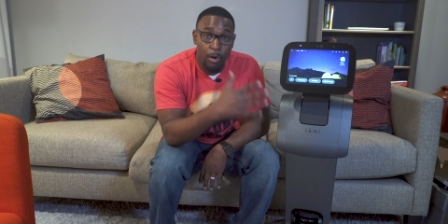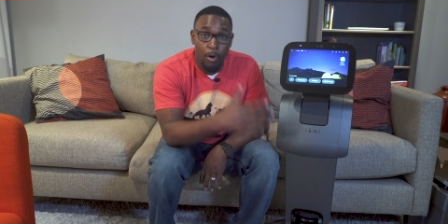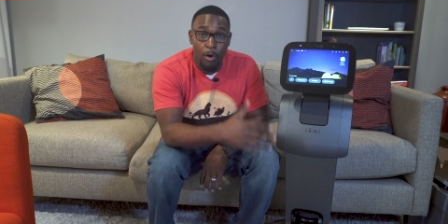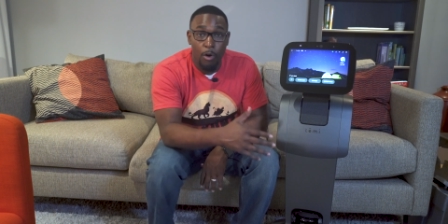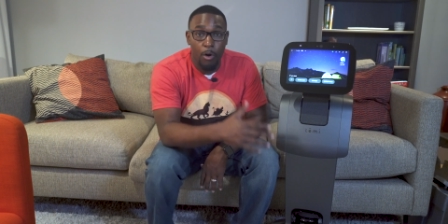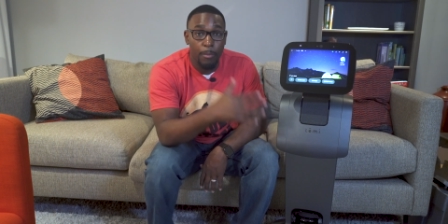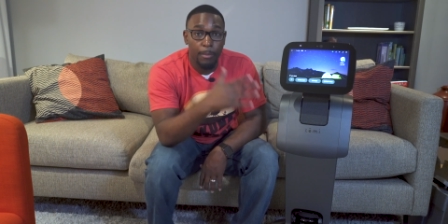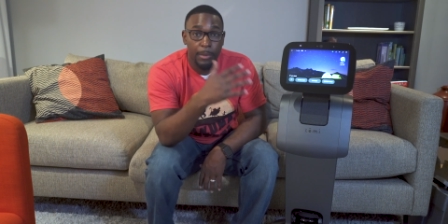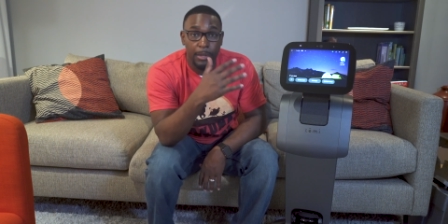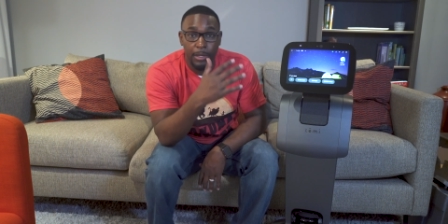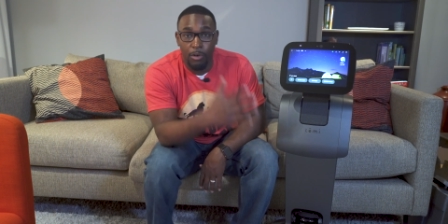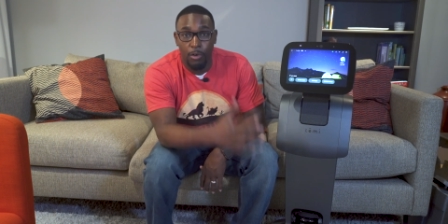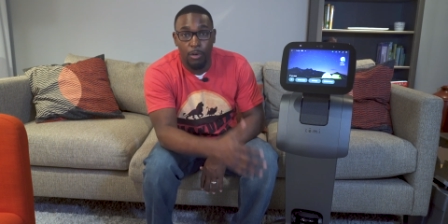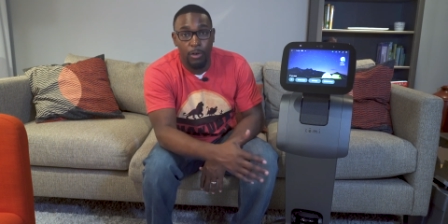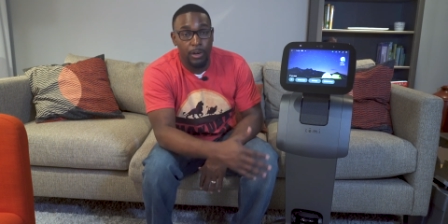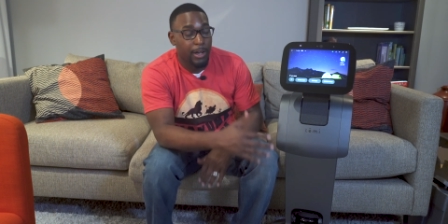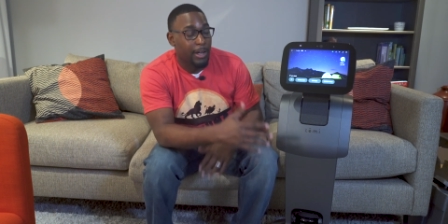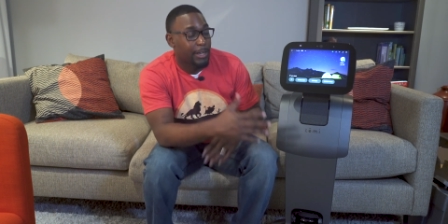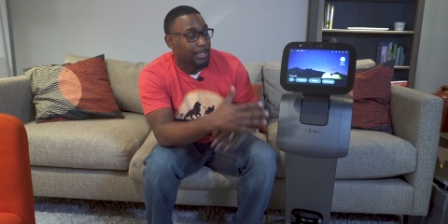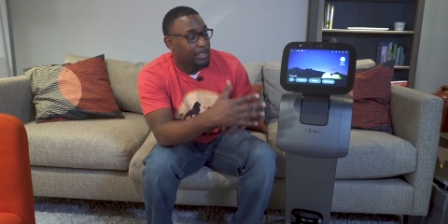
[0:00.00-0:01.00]
Harman
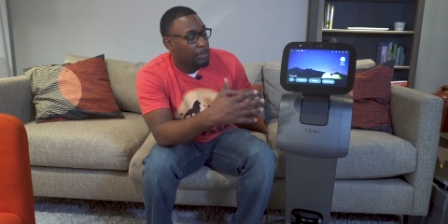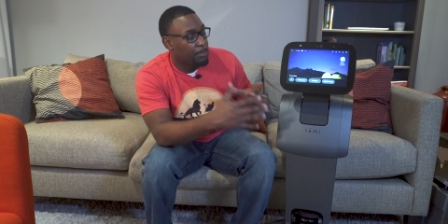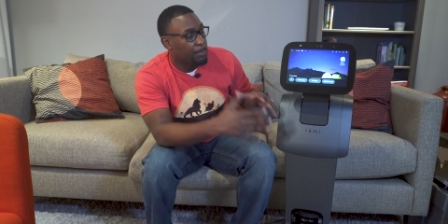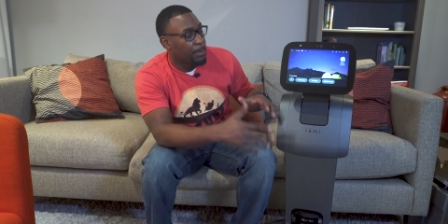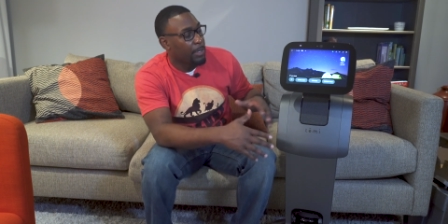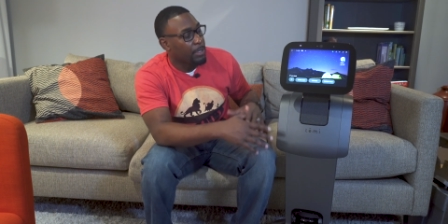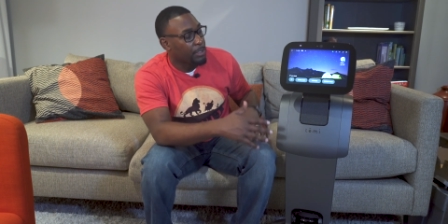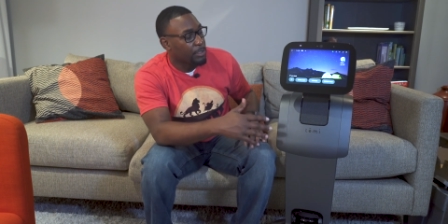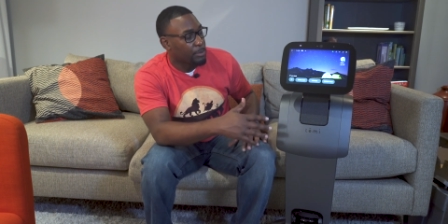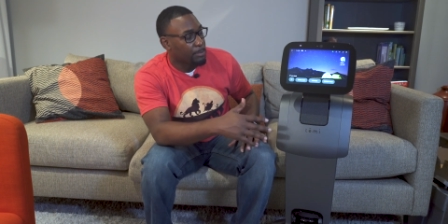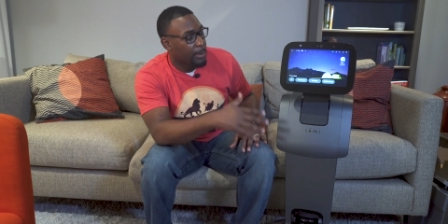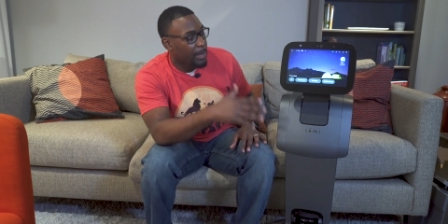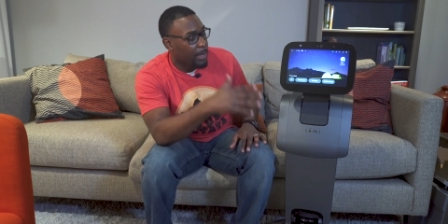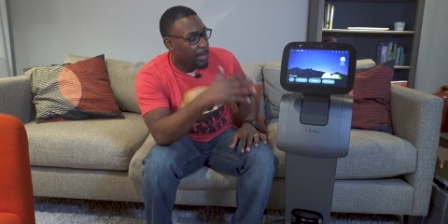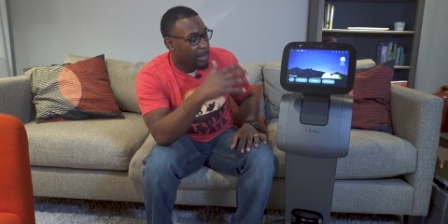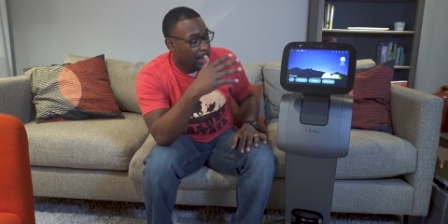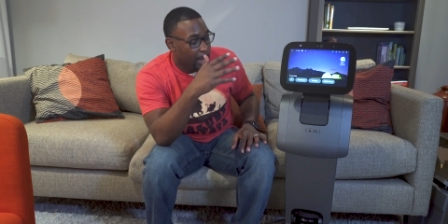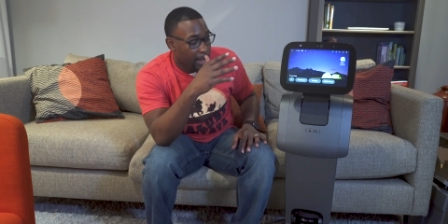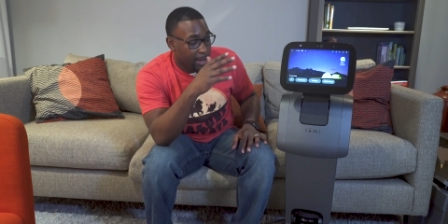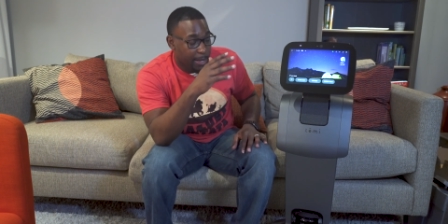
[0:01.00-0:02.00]
Kardon speakers, man.